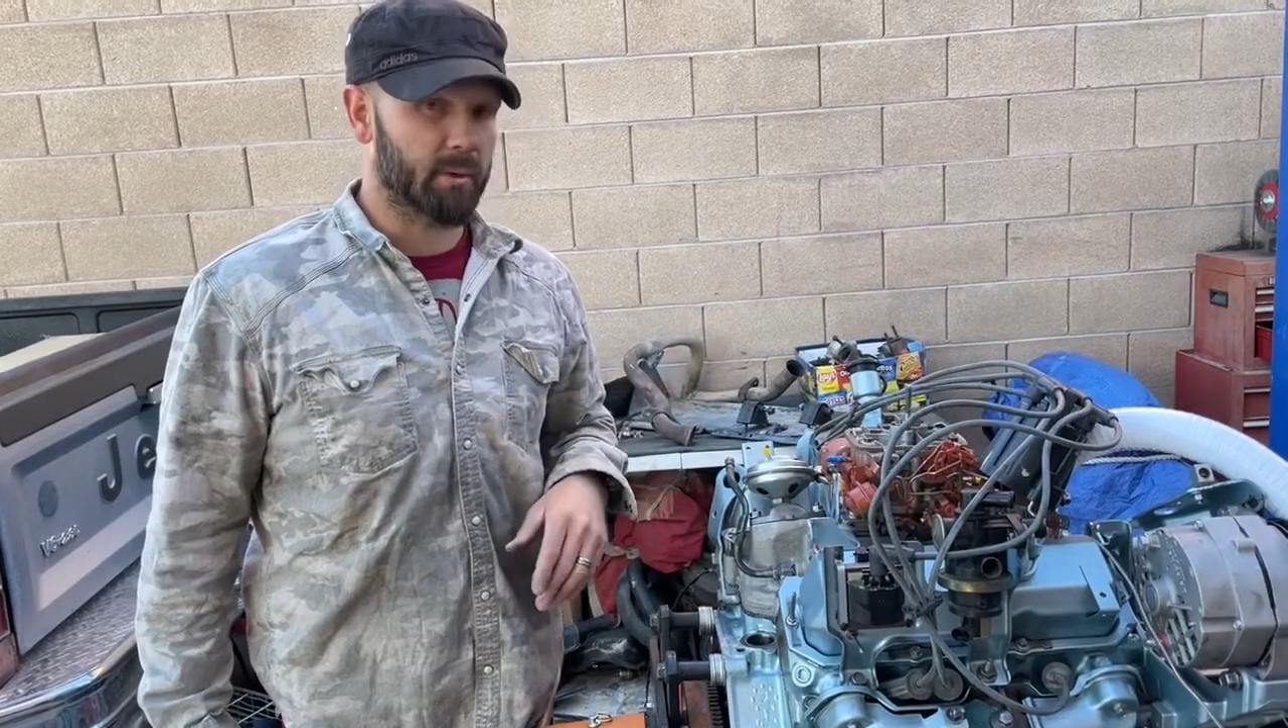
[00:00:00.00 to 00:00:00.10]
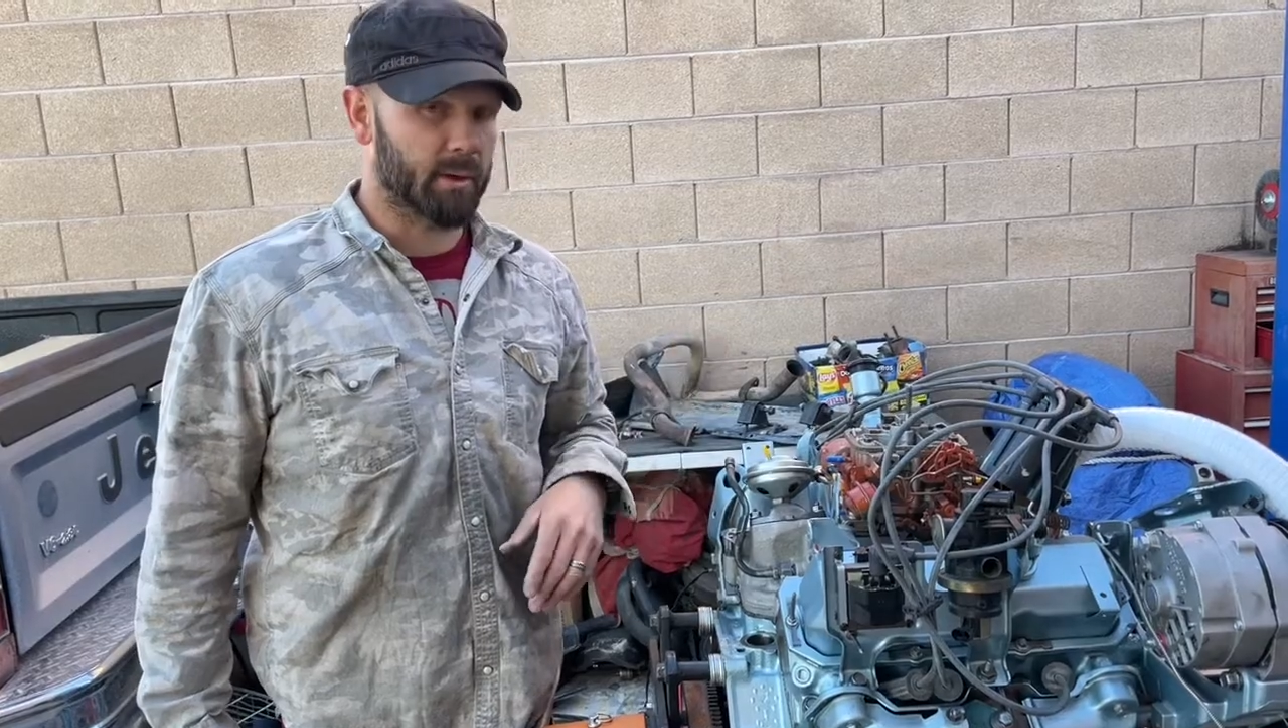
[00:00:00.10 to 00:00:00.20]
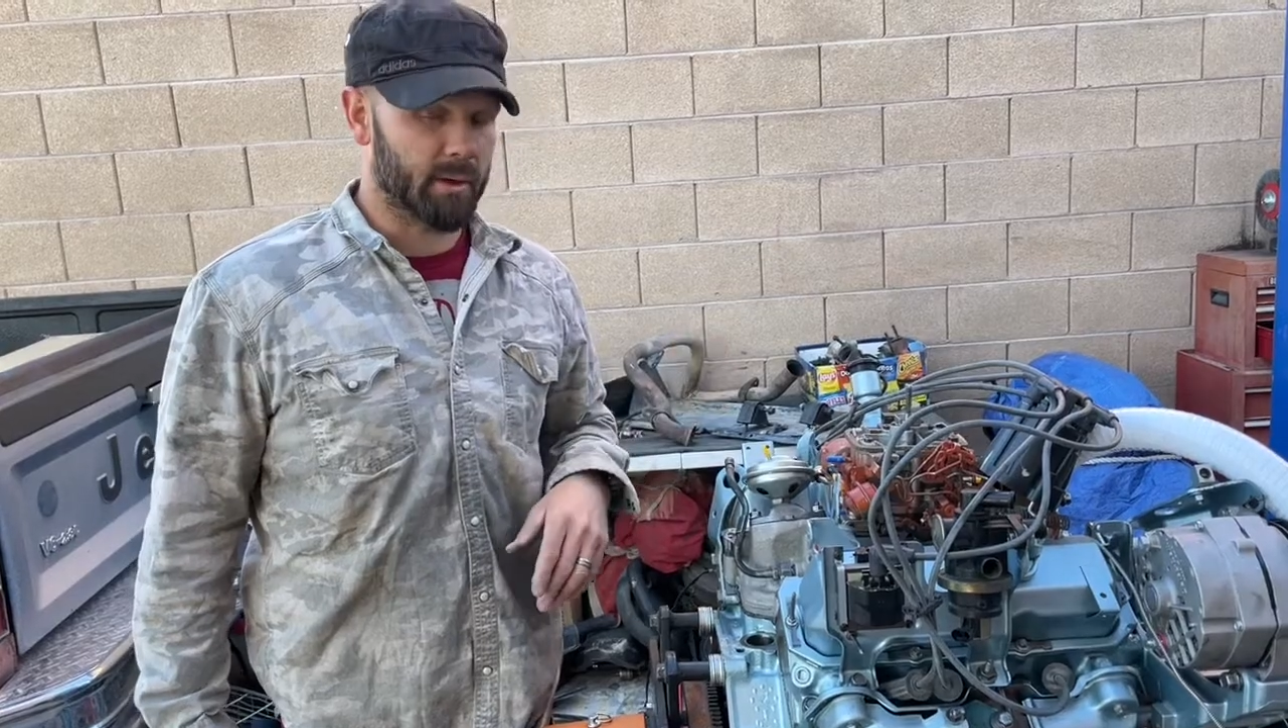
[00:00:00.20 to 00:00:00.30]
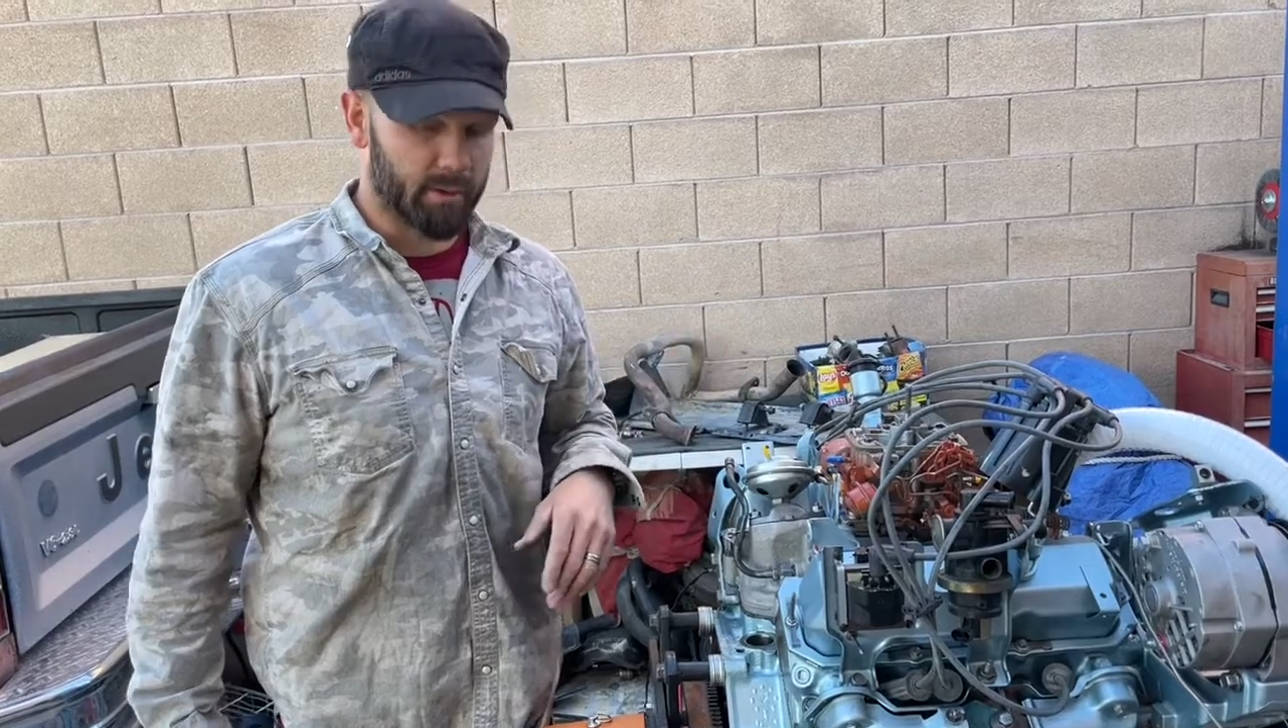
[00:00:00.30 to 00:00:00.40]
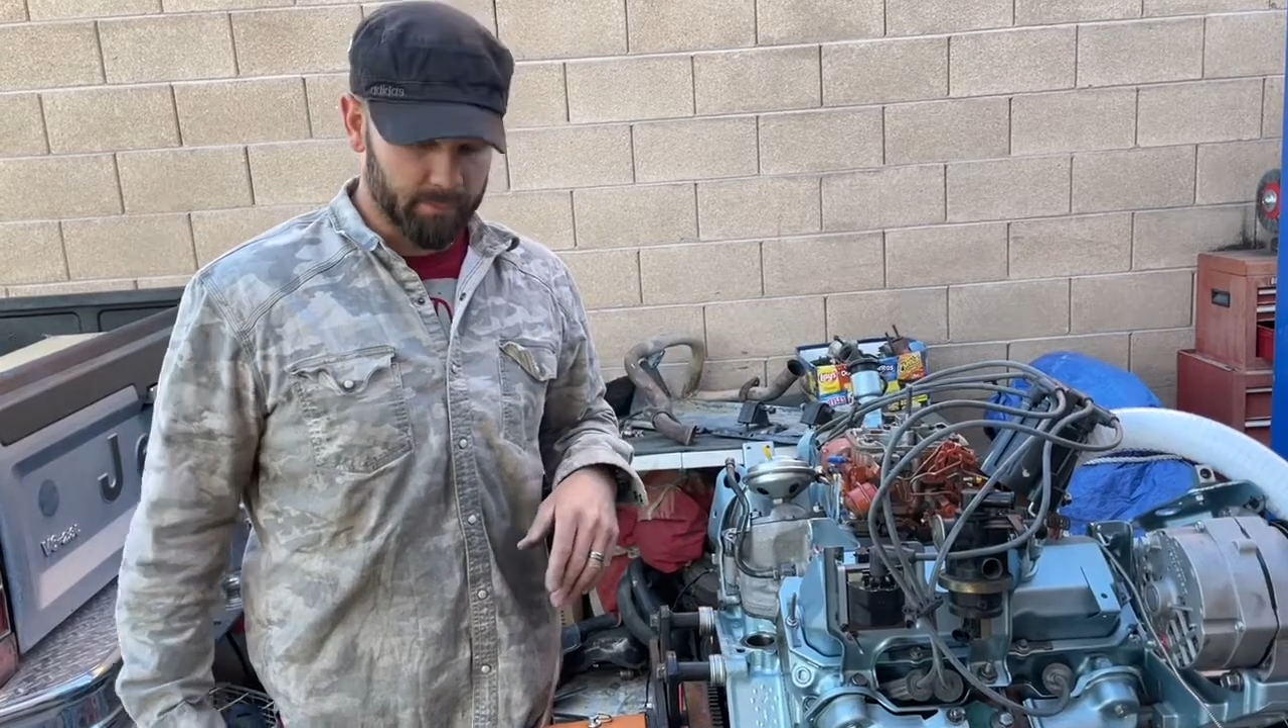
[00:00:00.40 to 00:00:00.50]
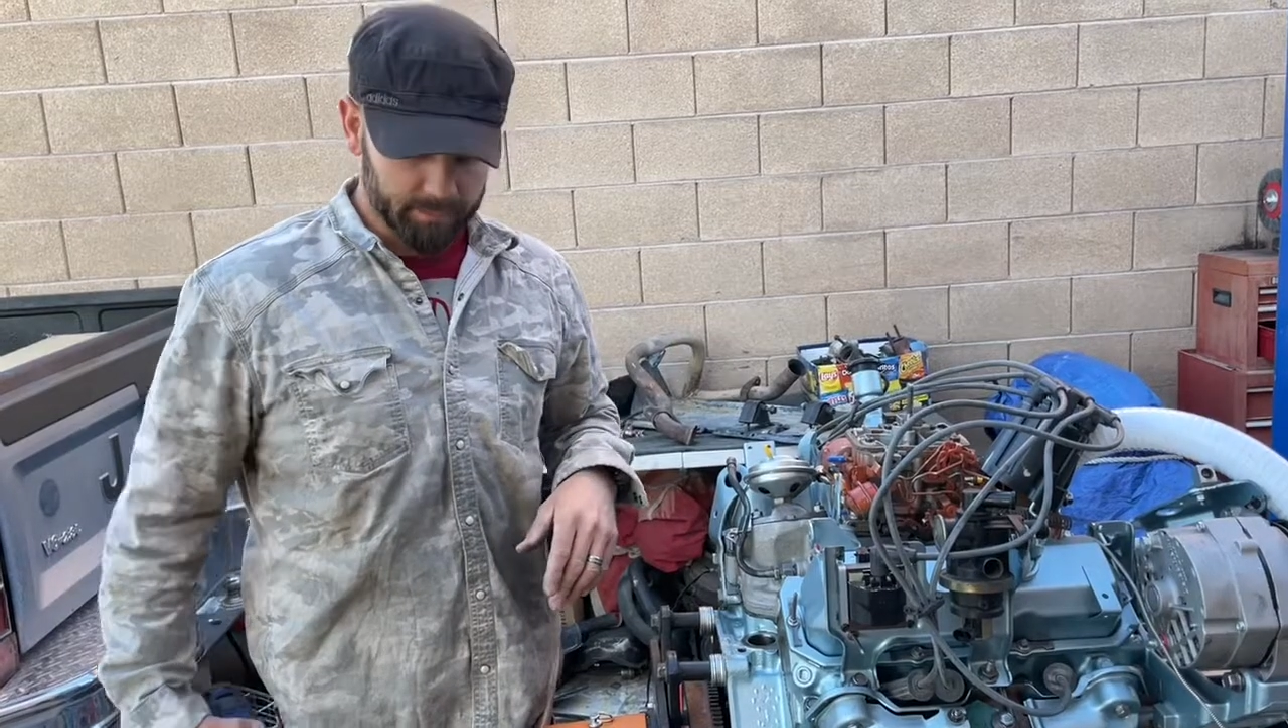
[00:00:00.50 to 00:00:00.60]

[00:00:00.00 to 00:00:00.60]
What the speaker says: where to go.